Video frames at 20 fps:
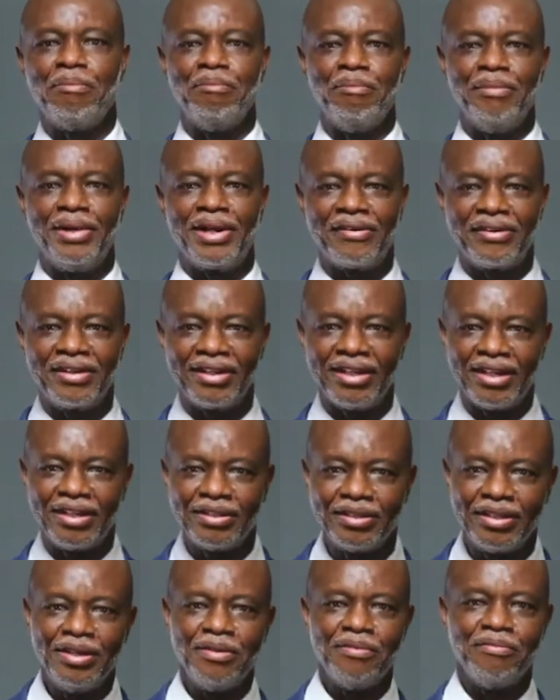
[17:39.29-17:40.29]

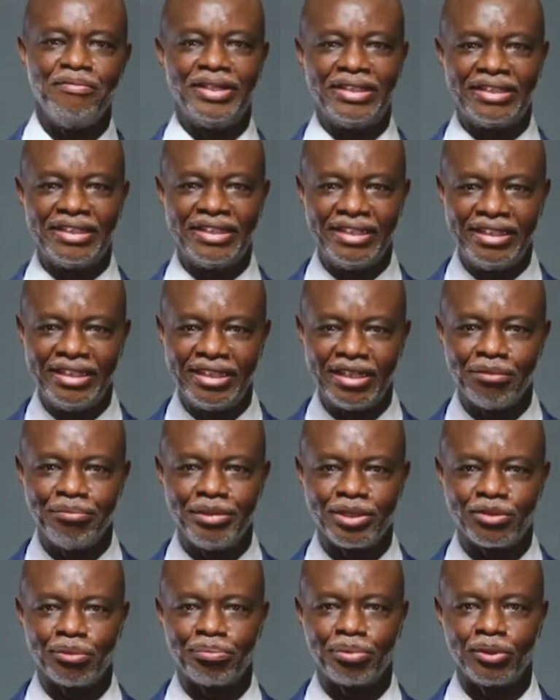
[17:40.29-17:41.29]
Maryland, Virginia
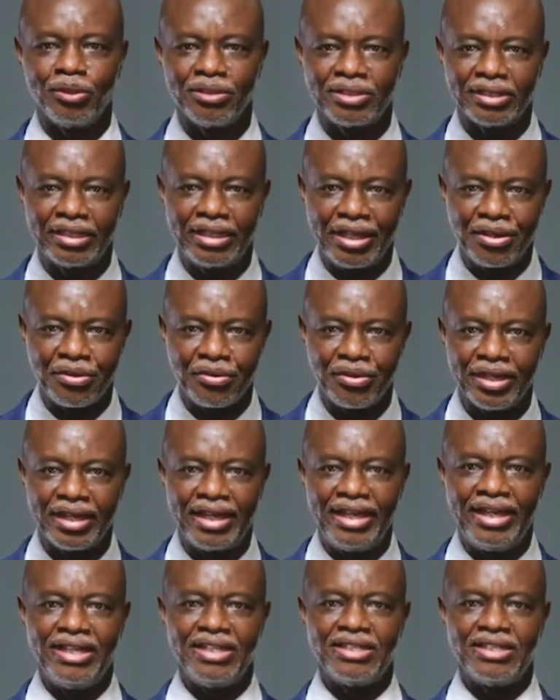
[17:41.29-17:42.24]
metropolitan area,